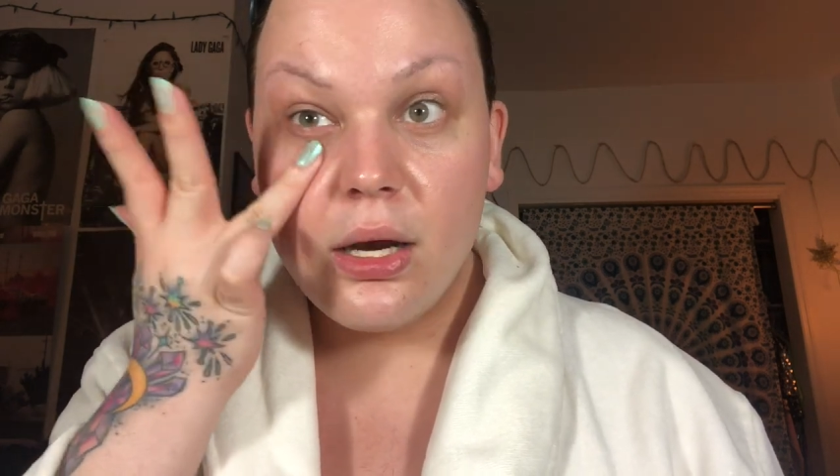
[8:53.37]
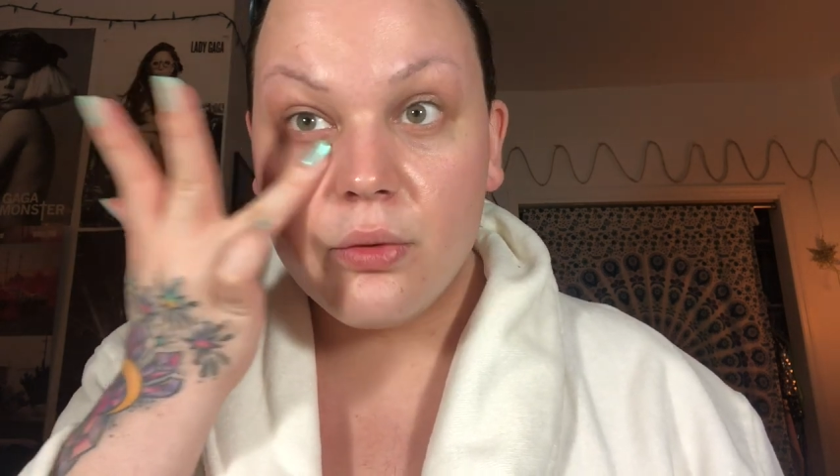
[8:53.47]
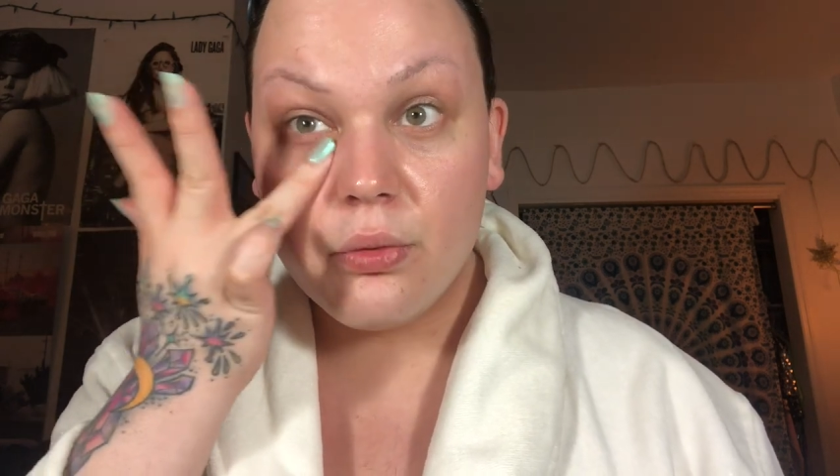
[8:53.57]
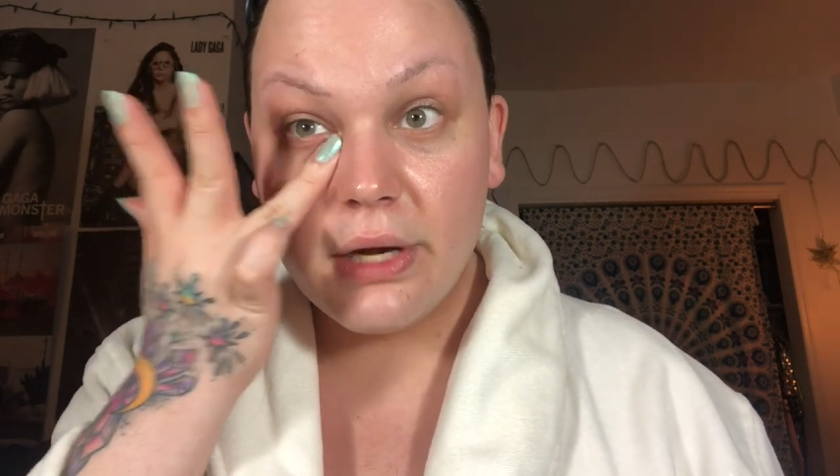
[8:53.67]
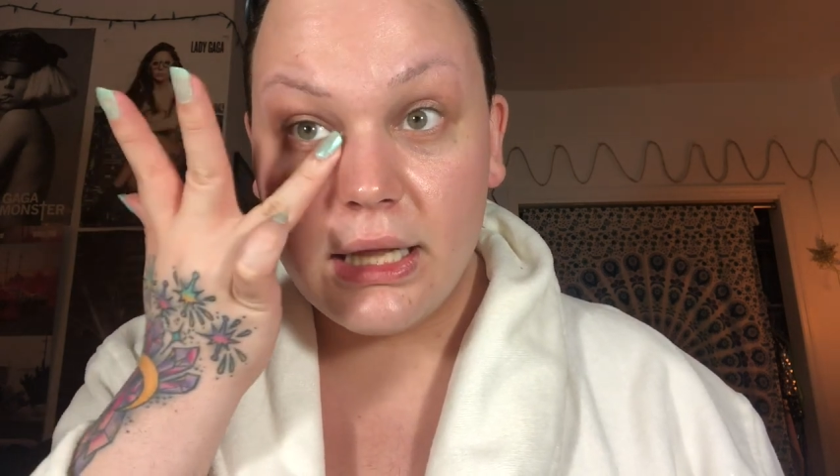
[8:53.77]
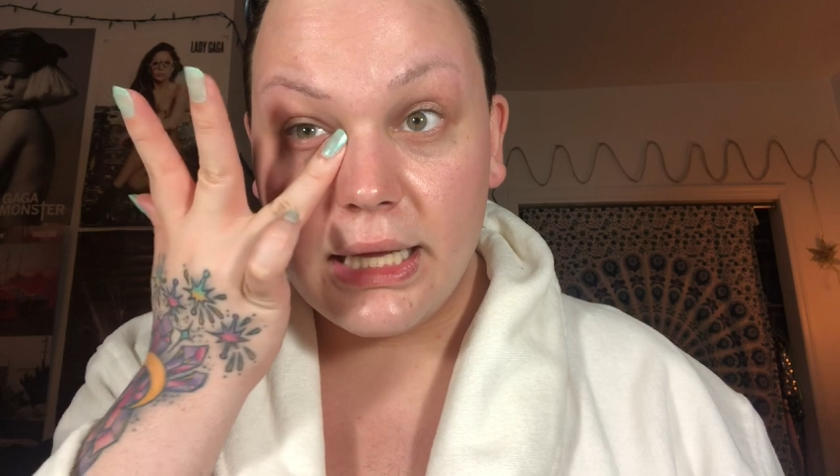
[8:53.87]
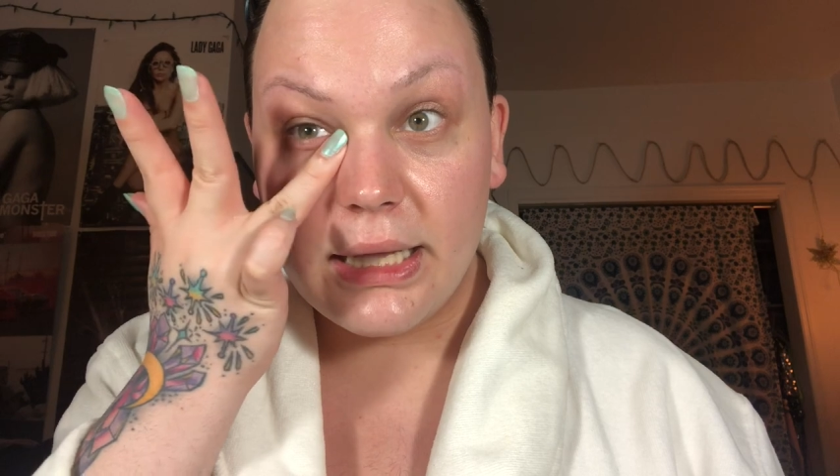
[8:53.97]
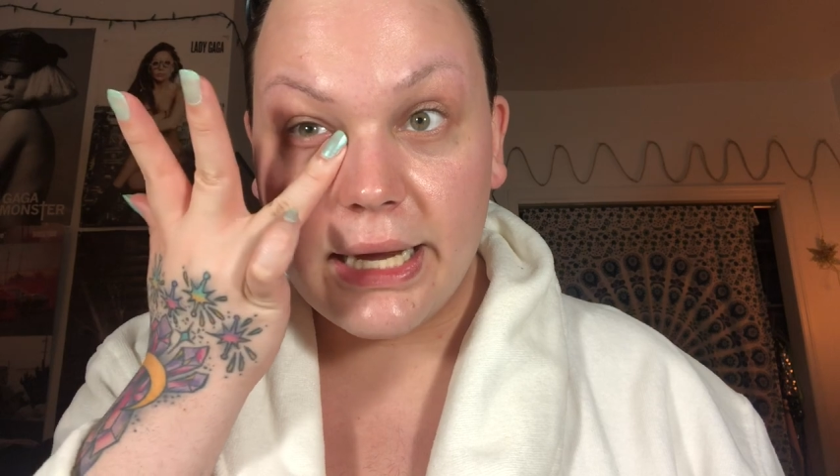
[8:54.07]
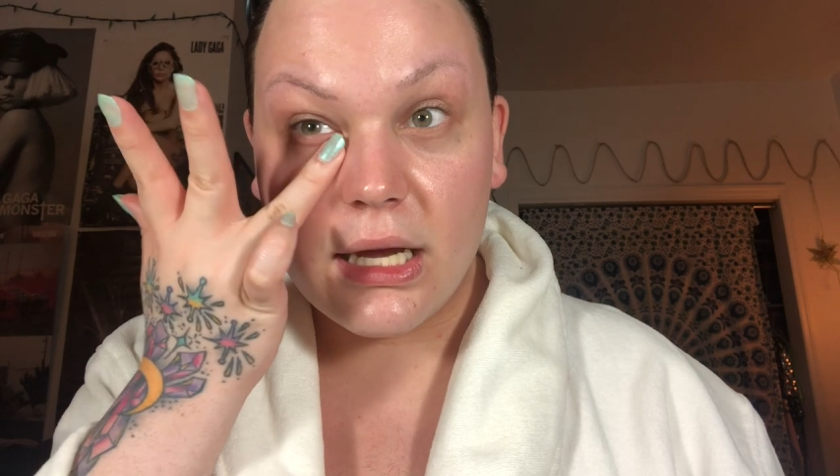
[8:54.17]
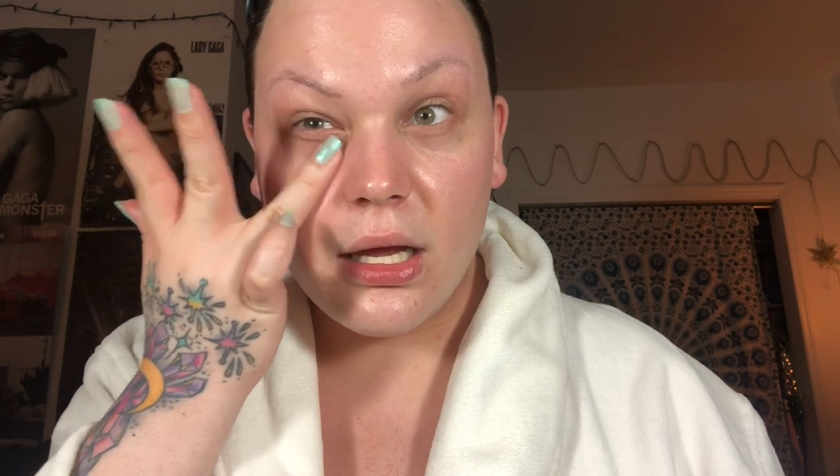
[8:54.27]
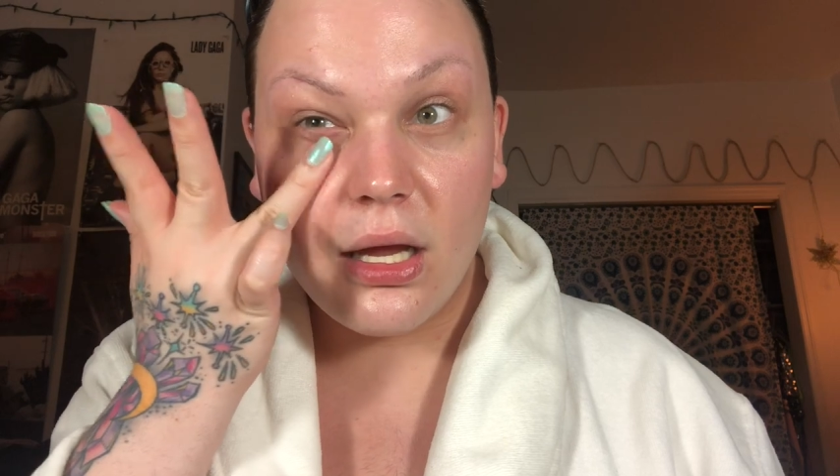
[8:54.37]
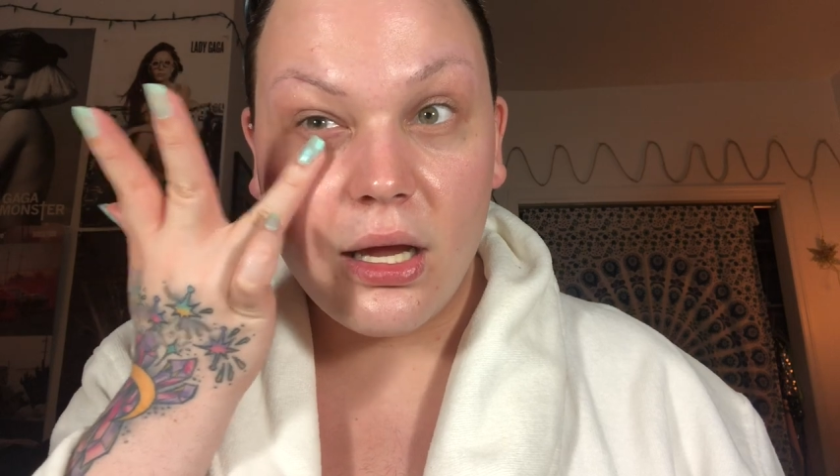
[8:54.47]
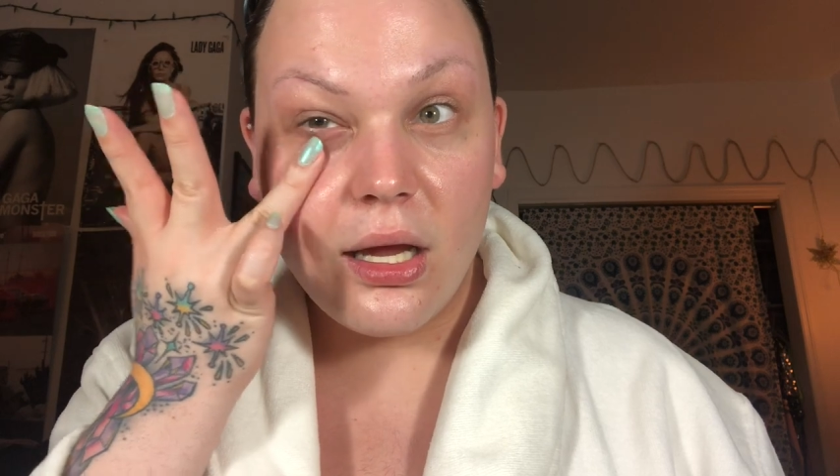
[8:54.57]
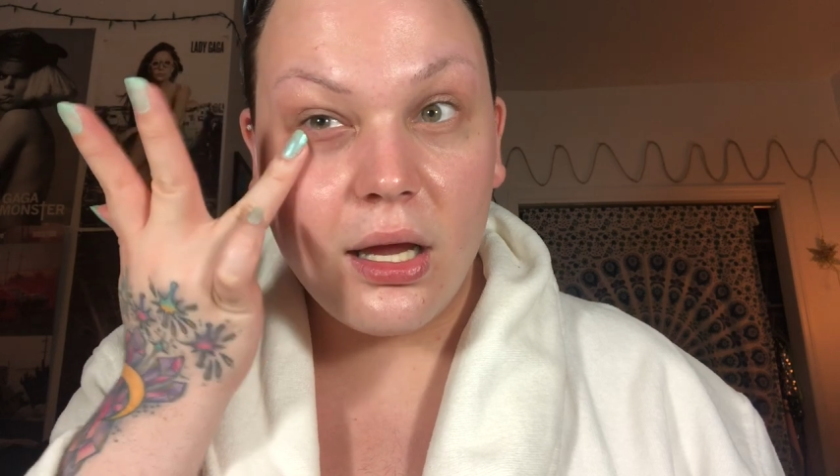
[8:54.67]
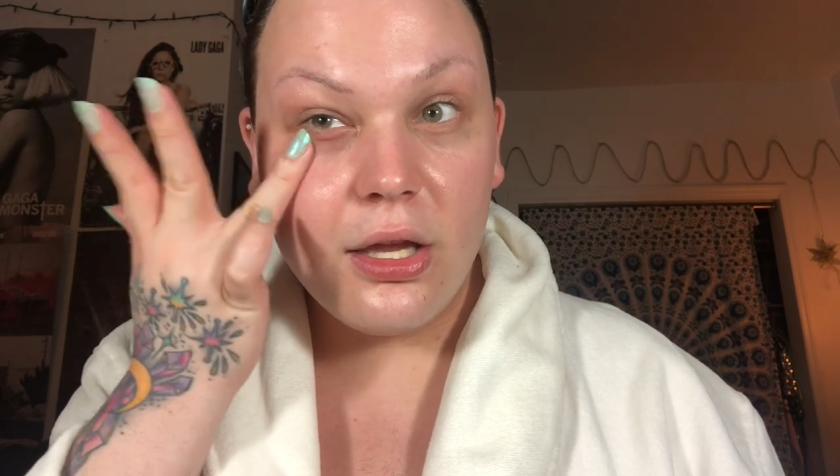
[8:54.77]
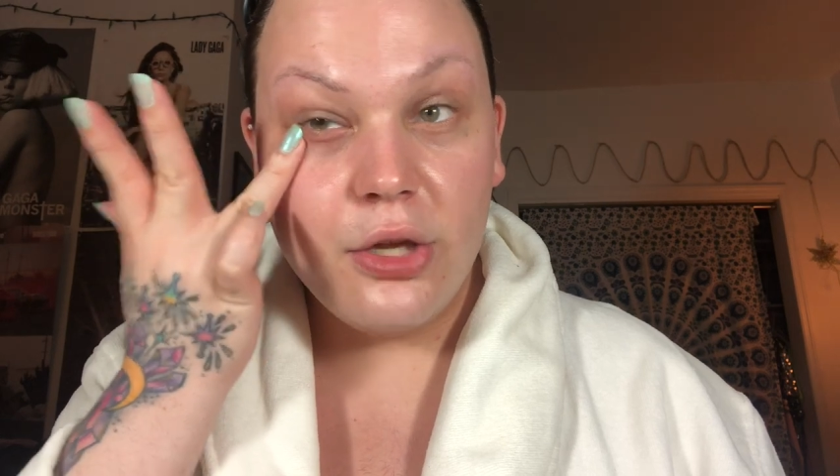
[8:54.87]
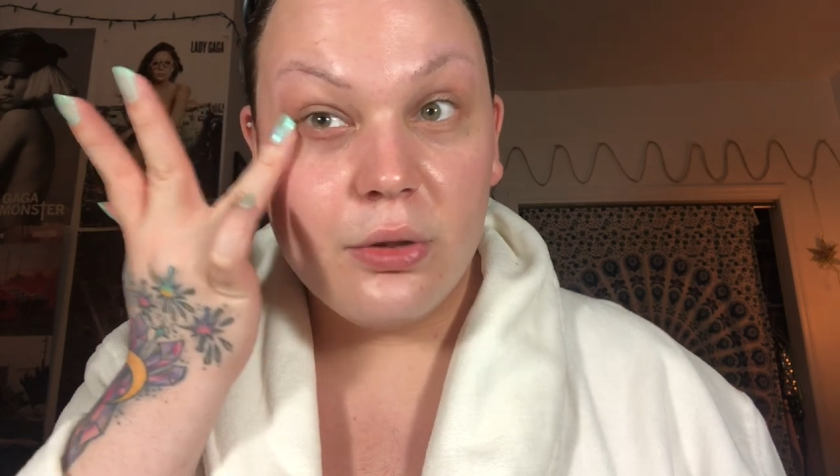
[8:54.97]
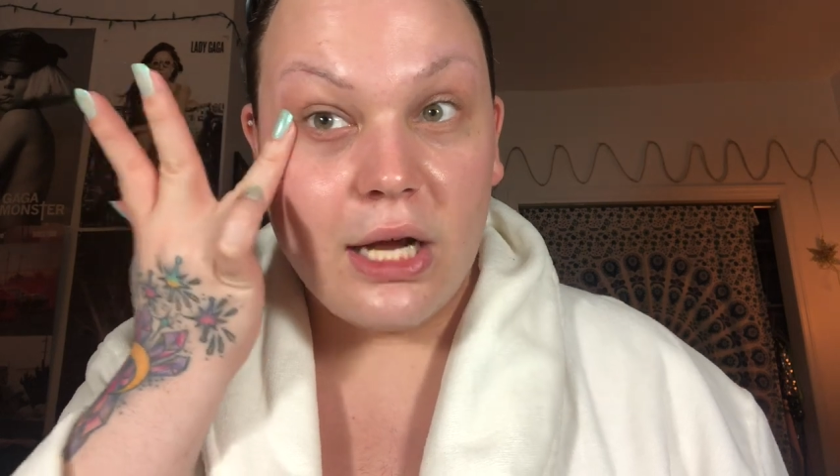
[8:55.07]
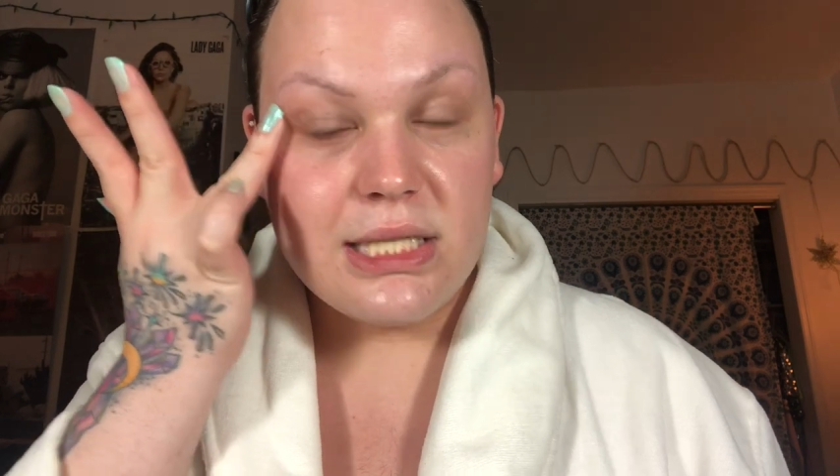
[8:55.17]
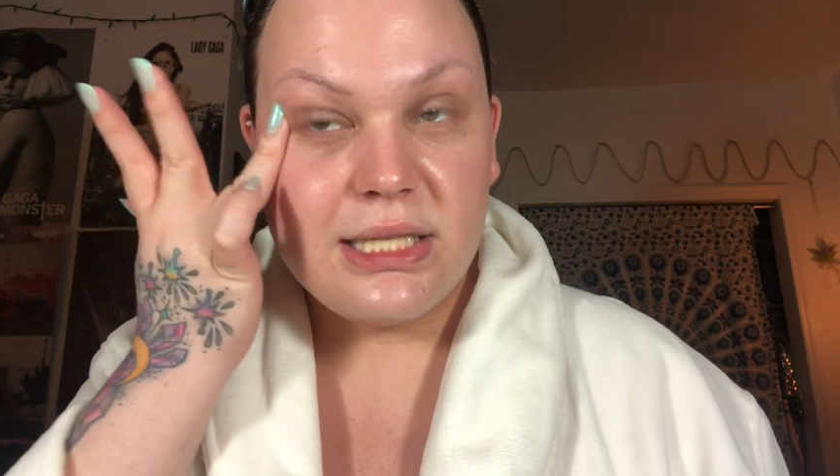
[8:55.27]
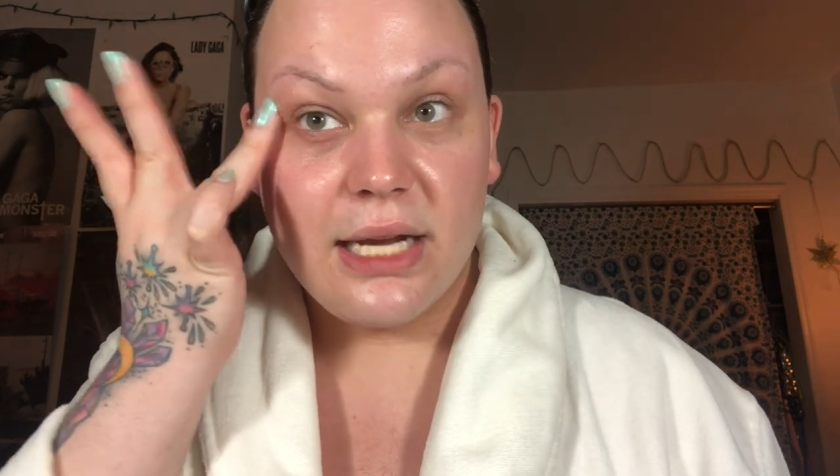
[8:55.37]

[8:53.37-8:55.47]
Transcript: really like you lost